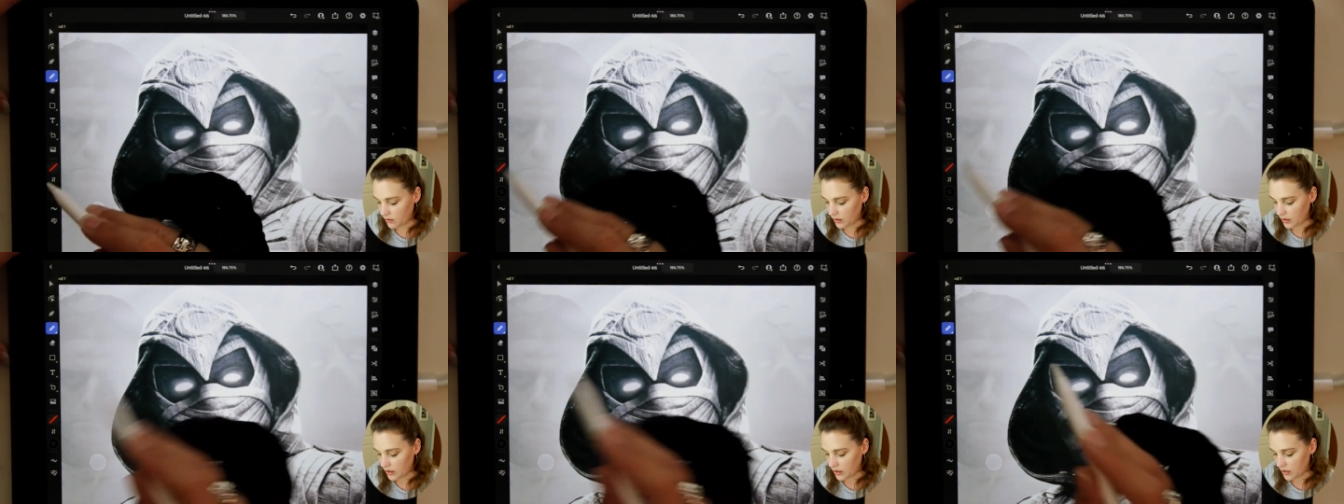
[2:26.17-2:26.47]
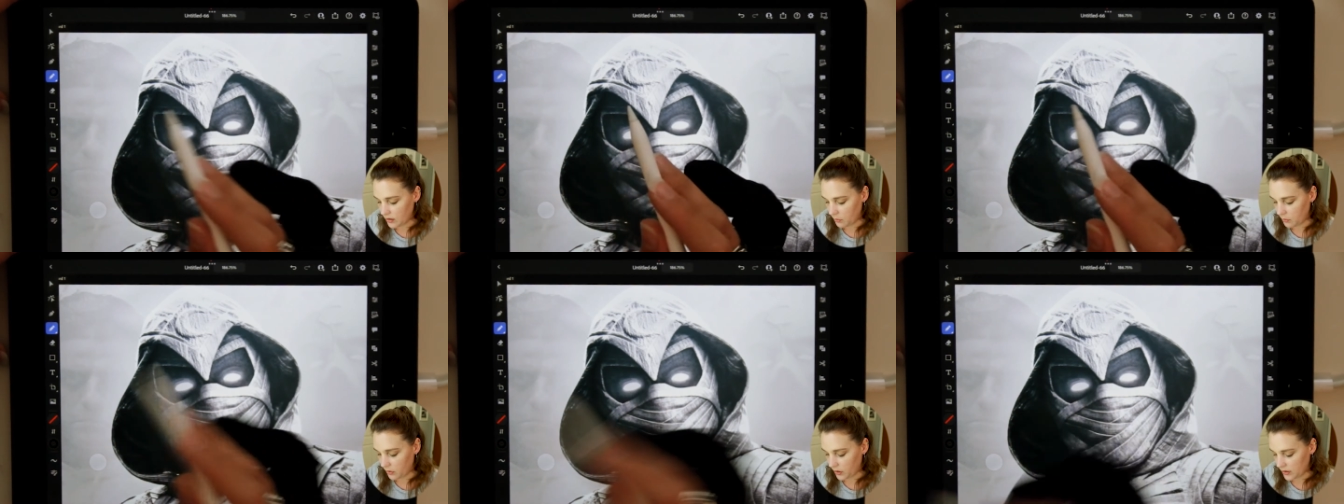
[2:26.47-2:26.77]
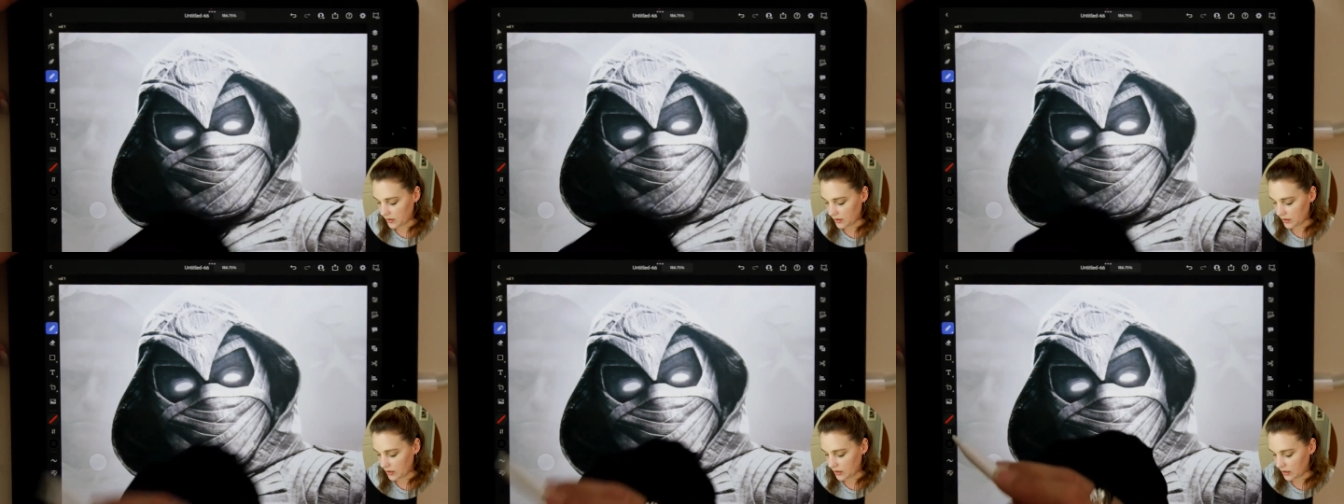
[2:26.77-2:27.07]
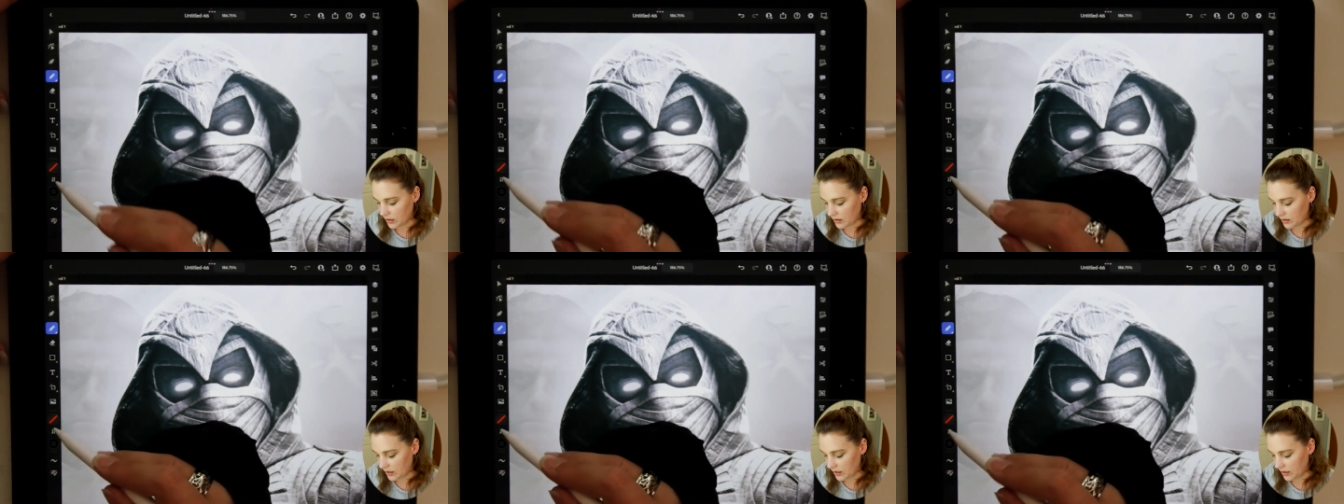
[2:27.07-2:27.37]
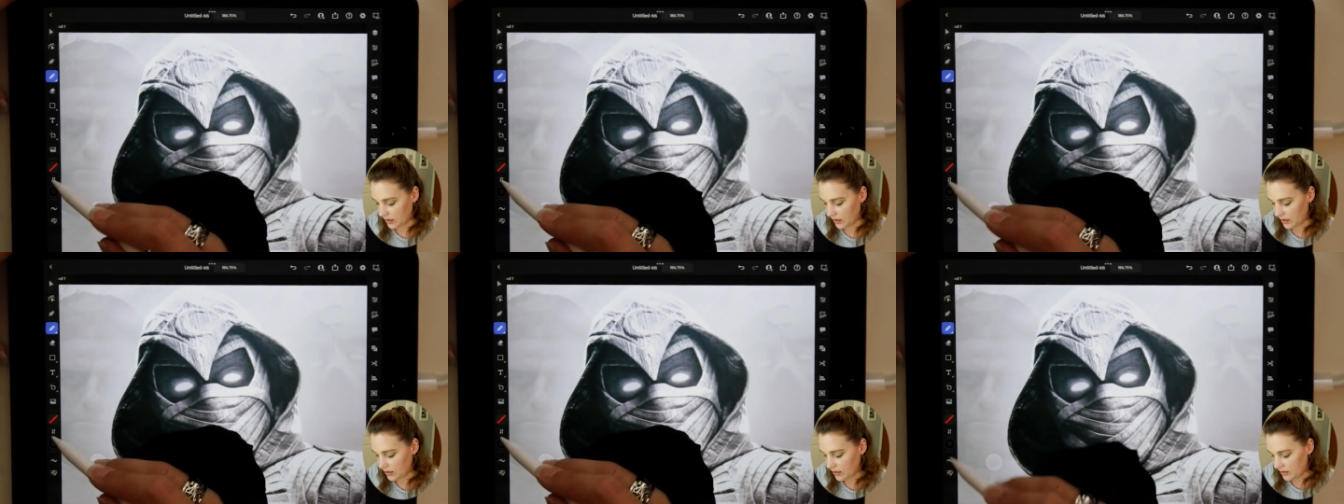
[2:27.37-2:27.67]
and pressing
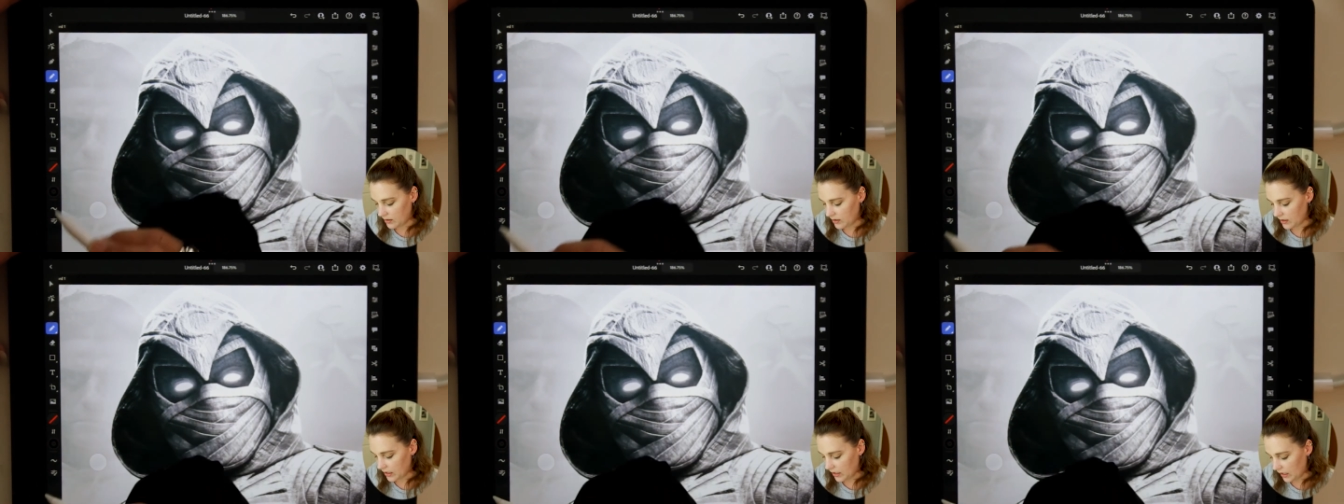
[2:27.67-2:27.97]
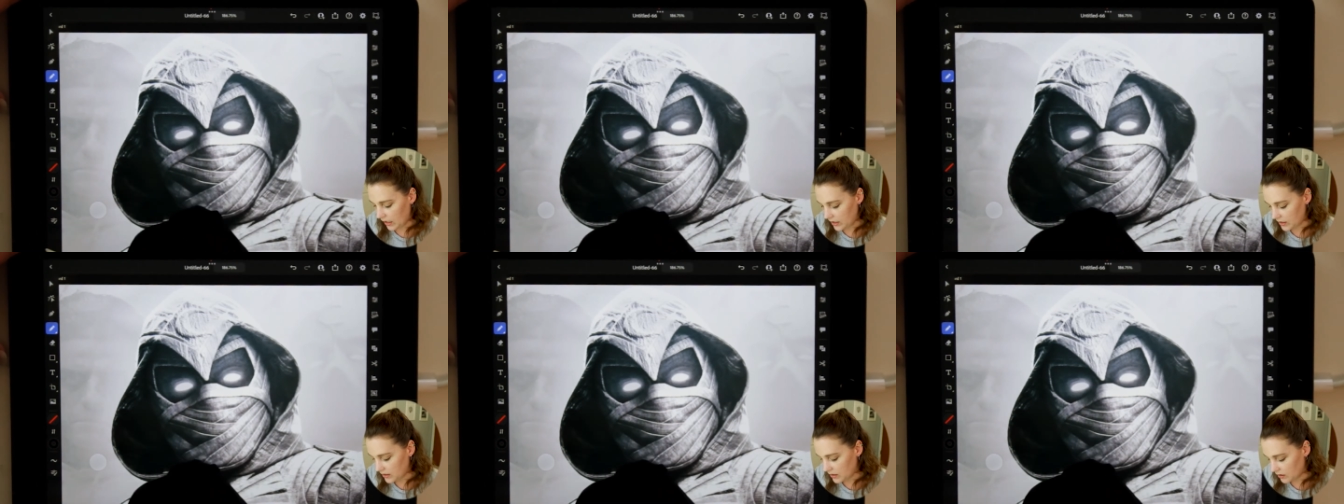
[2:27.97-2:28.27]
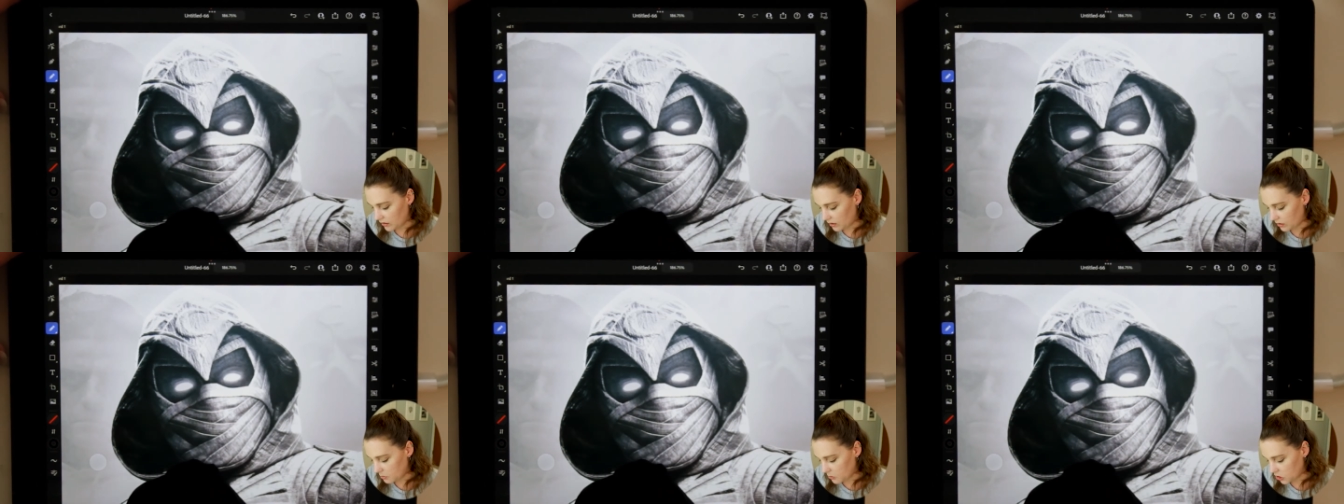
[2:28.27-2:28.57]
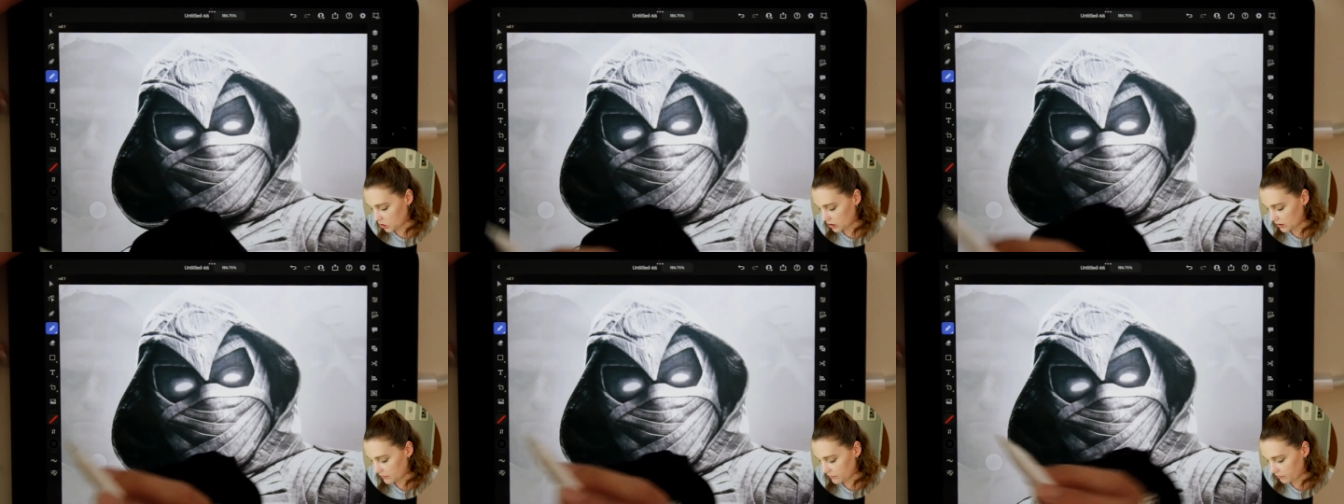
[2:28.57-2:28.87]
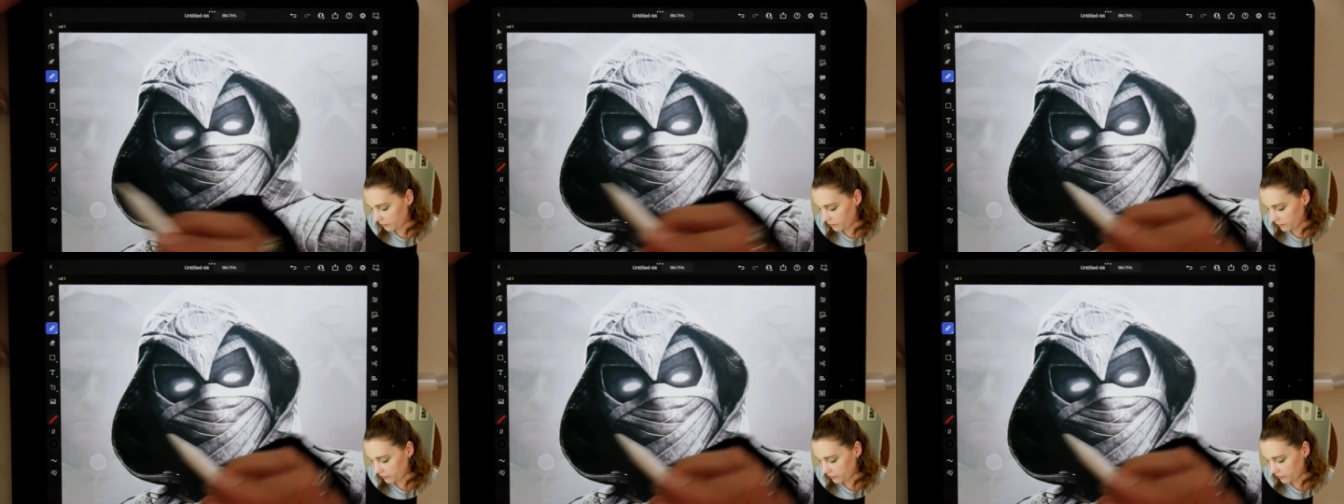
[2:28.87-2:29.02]
the negate option.